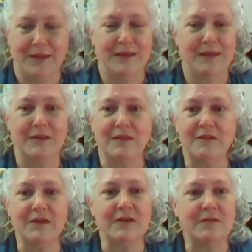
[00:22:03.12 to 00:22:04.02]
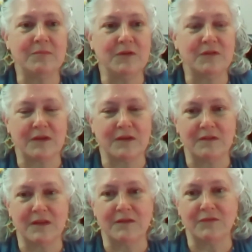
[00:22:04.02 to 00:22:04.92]
listening to music
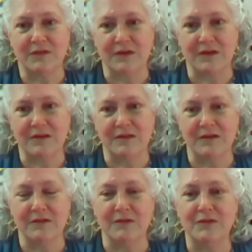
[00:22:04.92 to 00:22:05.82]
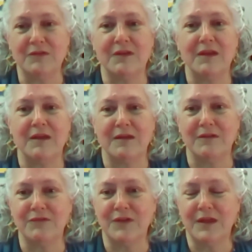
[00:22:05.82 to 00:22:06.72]
instead of listening to the news,
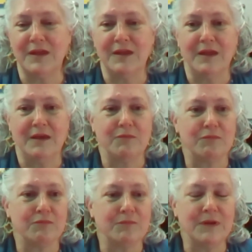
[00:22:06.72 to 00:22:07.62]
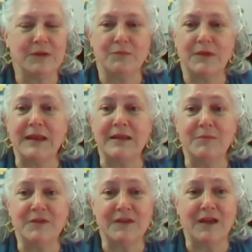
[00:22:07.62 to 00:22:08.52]
of getting a
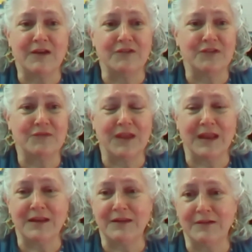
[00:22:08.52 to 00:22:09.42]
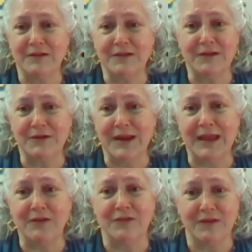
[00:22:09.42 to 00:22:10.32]
massage, of getting your
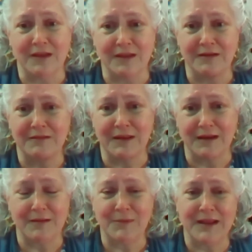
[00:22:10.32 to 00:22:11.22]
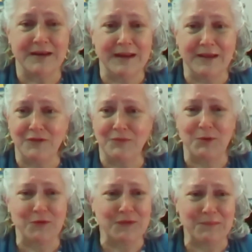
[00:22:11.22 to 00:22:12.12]
nails done. I'm not a nails
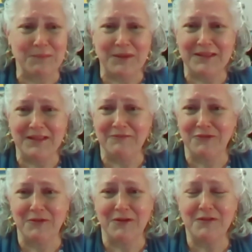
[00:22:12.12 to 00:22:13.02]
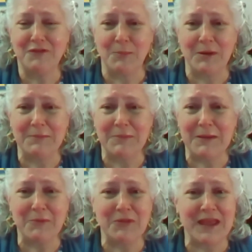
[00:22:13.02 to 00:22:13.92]
person, but for so many
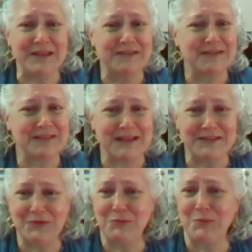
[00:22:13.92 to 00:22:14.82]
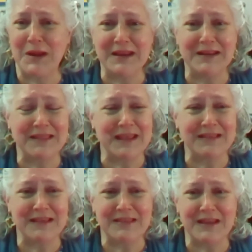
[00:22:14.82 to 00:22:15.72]
people, that's a great thing
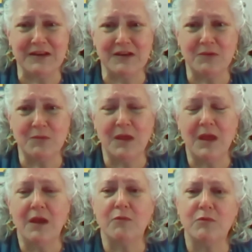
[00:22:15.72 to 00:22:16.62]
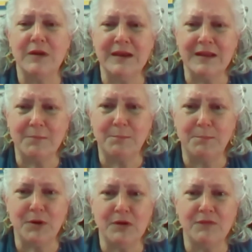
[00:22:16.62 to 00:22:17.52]
that they do. Reading a
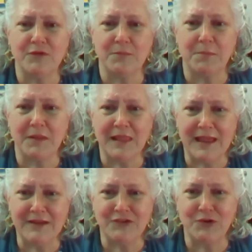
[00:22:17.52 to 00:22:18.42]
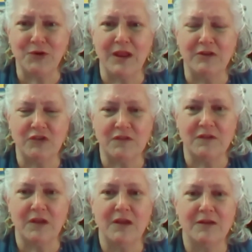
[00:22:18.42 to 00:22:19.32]
book for pleasure and just
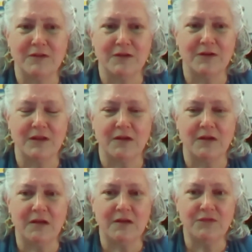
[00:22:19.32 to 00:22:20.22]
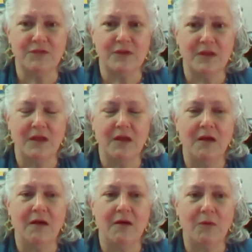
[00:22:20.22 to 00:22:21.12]
turning off,
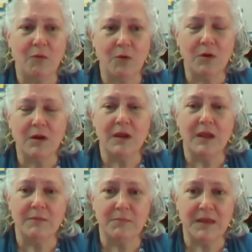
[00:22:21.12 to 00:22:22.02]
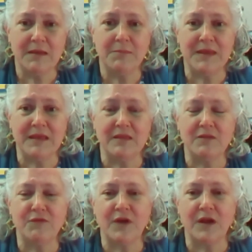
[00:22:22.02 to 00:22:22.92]
or it may be
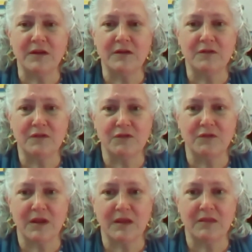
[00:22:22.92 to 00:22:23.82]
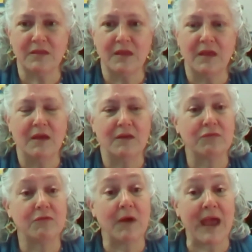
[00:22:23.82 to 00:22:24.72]
finding your strength
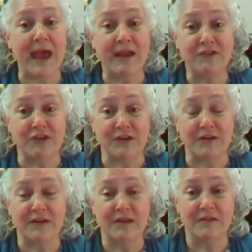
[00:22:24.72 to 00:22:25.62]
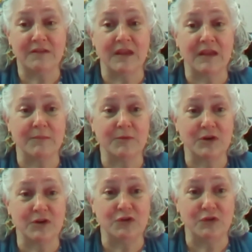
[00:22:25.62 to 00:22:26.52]
through action and saying, I'm going
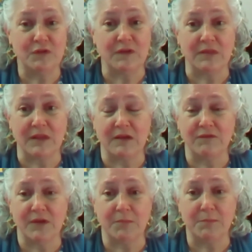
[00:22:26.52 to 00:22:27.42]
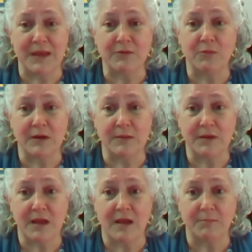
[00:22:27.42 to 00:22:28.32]
to do something. I feel better when I'm
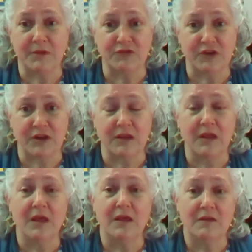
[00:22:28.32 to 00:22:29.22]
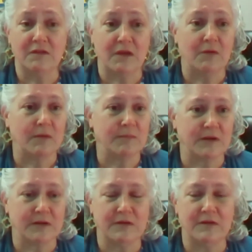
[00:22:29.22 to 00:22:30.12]
accomplishing. So I'm going
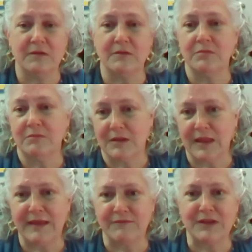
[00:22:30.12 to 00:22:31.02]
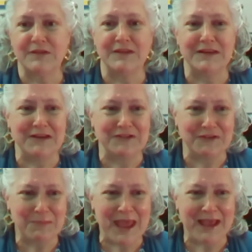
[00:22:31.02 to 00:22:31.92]
to do, well, Advocacy Day
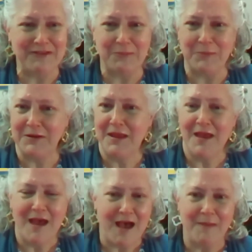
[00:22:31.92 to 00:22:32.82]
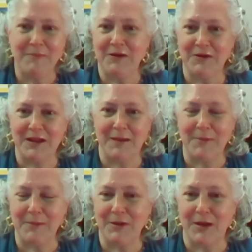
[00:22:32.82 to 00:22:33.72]
just passed, but I'm gearing up.
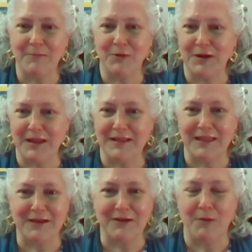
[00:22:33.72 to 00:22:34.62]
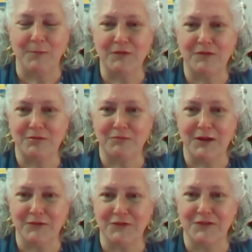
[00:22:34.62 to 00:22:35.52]
I'm already like almost
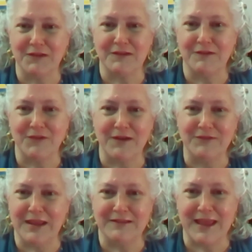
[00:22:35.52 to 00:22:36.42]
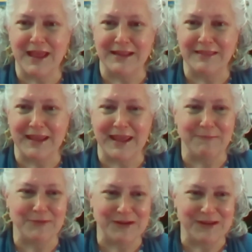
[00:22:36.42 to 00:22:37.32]
365 days ahead of the
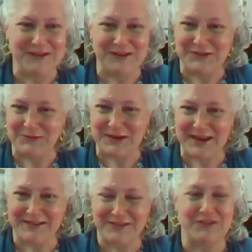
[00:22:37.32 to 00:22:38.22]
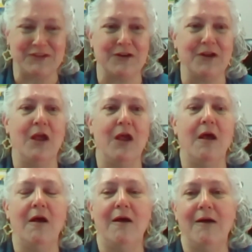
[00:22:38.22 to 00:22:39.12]
game to do it next year.
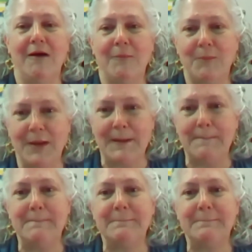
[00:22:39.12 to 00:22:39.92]
But